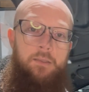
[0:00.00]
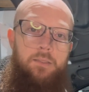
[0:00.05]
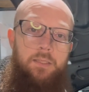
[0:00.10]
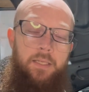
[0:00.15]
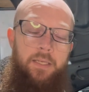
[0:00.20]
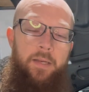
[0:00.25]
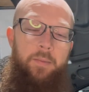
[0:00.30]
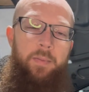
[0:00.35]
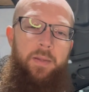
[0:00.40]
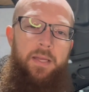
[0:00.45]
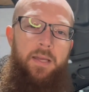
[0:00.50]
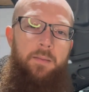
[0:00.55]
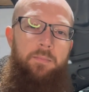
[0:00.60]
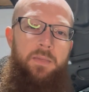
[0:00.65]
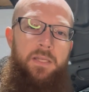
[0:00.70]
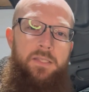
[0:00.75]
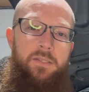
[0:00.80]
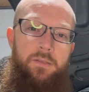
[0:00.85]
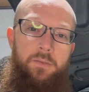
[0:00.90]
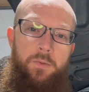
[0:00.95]
I did pick up
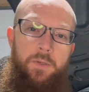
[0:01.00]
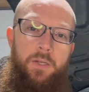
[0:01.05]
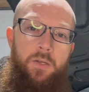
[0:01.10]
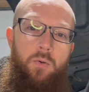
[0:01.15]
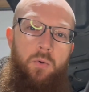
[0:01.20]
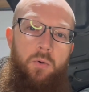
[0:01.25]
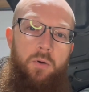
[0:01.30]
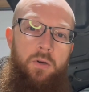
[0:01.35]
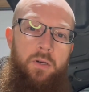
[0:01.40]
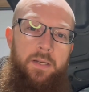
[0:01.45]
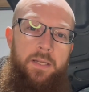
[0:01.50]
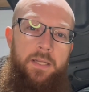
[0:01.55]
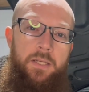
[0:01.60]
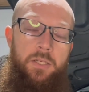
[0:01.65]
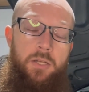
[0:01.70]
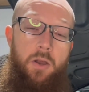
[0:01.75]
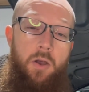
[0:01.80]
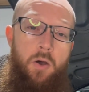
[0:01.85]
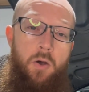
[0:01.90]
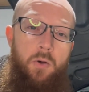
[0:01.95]
this 3/4
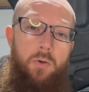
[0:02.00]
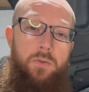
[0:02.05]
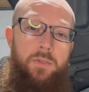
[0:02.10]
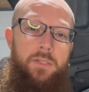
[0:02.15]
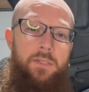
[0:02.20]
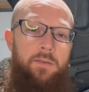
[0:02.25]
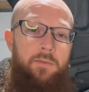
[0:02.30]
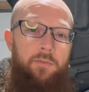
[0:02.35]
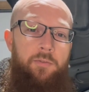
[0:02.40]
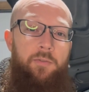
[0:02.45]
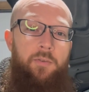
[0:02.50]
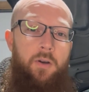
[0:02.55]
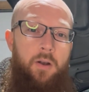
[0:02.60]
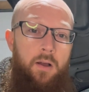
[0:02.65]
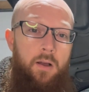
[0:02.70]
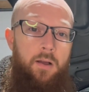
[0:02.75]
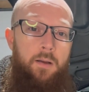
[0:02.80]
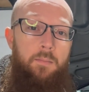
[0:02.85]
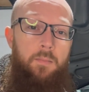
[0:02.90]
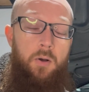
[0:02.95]
inch hose
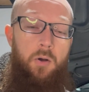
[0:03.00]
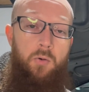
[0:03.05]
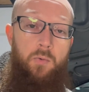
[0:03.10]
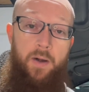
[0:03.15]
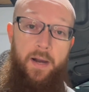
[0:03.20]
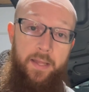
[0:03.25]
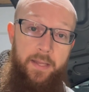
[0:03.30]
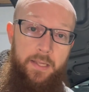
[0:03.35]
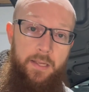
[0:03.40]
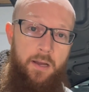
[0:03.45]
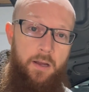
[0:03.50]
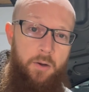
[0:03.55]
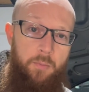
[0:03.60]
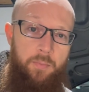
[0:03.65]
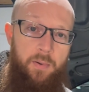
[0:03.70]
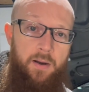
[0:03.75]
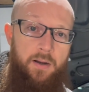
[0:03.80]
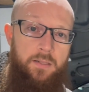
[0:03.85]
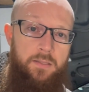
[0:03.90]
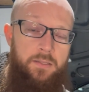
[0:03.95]
from O'Reilly Auto
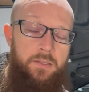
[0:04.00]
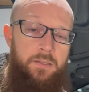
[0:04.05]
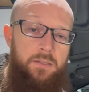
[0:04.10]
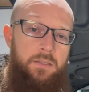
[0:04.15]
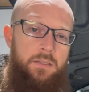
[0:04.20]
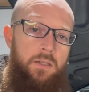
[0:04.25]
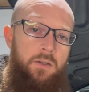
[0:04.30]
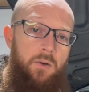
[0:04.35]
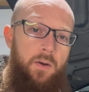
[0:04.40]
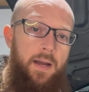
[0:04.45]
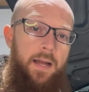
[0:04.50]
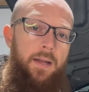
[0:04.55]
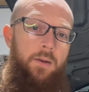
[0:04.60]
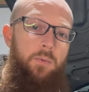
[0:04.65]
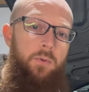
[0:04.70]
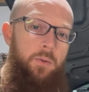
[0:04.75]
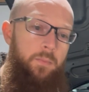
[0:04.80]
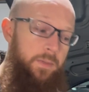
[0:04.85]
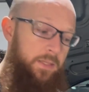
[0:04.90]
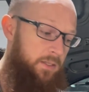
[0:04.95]
Parts, so I
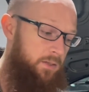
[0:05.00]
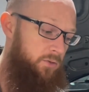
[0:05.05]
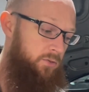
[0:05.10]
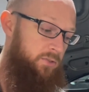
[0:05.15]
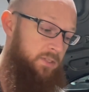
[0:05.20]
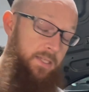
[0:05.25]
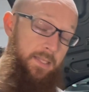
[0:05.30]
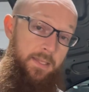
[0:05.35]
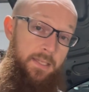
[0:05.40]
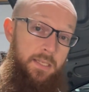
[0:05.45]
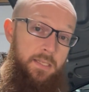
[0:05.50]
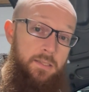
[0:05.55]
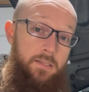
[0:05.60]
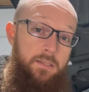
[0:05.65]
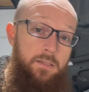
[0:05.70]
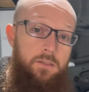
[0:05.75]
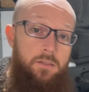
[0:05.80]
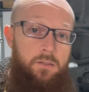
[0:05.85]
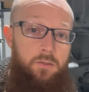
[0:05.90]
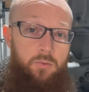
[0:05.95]
will be using
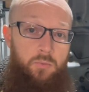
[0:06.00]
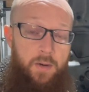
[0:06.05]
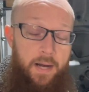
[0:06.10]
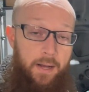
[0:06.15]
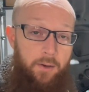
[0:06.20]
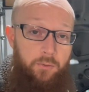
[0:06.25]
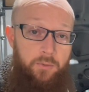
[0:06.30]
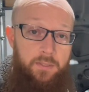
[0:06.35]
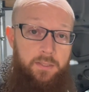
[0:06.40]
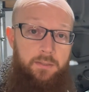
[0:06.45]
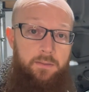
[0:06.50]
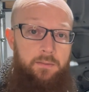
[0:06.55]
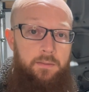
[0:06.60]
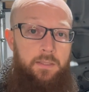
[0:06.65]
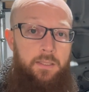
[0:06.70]
this to route